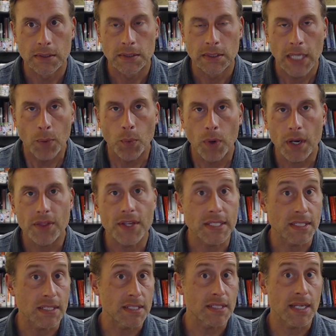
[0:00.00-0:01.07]
And one of the things that
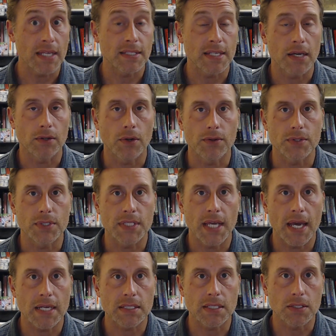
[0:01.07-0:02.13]
stands out in all those
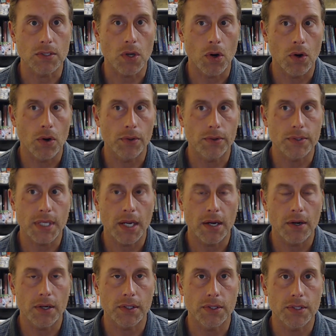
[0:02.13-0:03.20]
texts is all those
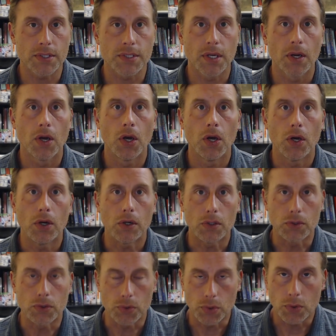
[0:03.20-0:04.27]
characters
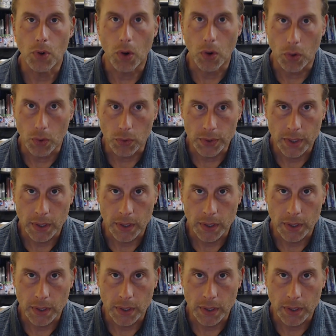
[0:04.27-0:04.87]
grew old,